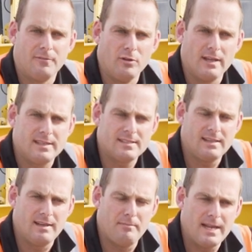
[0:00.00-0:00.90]
for this,
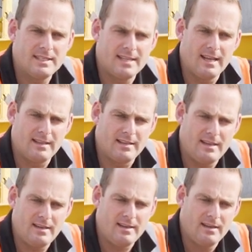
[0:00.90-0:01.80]
it means that
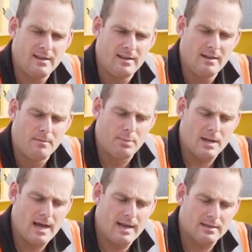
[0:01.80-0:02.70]
the
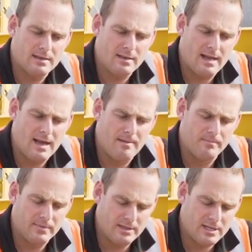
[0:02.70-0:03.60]
plant,
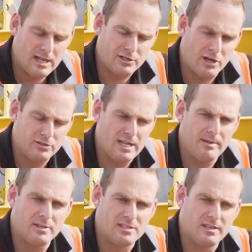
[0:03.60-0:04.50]
um, you don't
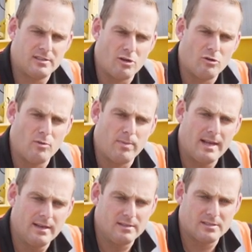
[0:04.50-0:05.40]
damage a toggle
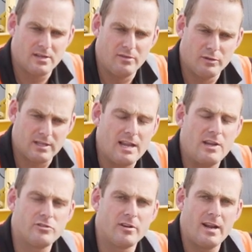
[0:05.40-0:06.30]
plate. So with
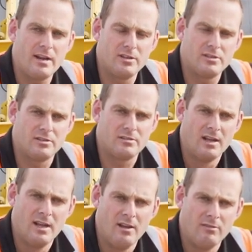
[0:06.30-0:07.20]
a track, you should
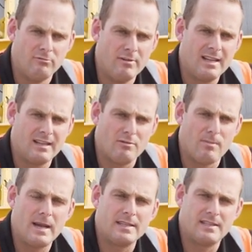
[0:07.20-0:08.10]
really
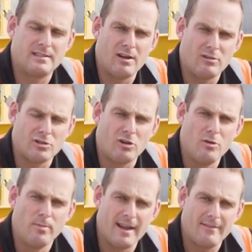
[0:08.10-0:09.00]
replace the
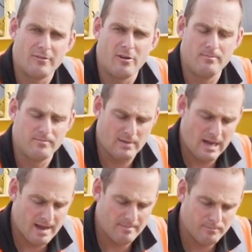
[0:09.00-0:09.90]
toggle plate from
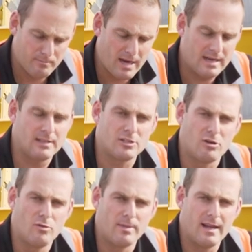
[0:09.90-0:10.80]
um, breaking the
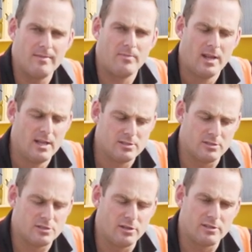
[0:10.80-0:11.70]
toggle plate. So
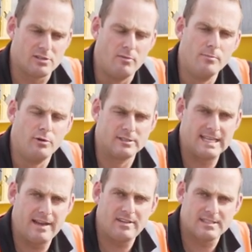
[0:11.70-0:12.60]
it's got its onboard
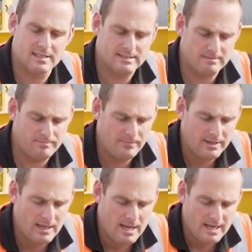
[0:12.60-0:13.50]
safety system.
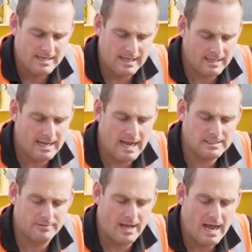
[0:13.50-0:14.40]
Now in the
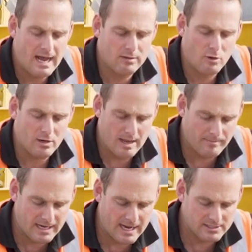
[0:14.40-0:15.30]
case of a hard rock
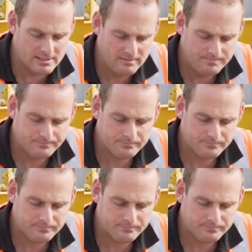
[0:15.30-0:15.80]
application,